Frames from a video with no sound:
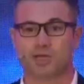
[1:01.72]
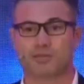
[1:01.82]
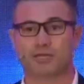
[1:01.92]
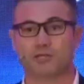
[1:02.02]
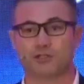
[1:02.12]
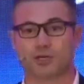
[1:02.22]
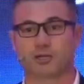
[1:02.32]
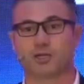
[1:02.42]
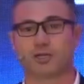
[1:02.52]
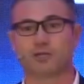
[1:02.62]
about the
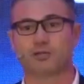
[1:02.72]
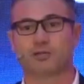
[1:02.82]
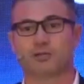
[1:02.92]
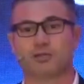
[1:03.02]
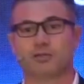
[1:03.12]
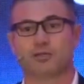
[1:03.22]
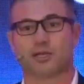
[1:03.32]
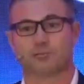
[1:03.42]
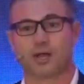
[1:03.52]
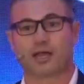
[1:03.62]
journey
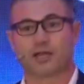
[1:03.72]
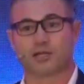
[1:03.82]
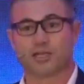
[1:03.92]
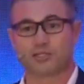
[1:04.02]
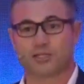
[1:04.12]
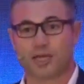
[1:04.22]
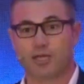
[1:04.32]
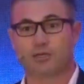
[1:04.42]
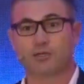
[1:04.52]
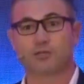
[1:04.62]
that Rakuten has
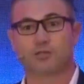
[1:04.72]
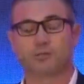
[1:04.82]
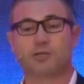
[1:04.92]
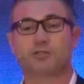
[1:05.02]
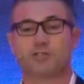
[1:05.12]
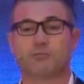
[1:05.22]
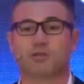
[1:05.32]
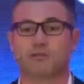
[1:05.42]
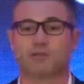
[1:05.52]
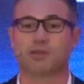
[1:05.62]
taken to build
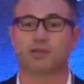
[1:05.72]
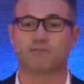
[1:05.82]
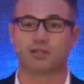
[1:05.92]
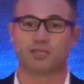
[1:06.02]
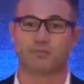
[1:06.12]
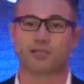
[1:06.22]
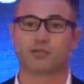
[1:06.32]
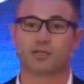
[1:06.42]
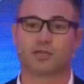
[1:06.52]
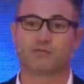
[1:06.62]
something very
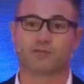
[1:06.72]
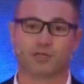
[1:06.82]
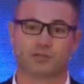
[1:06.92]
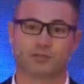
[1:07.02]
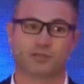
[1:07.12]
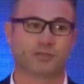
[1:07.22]
fundamentally different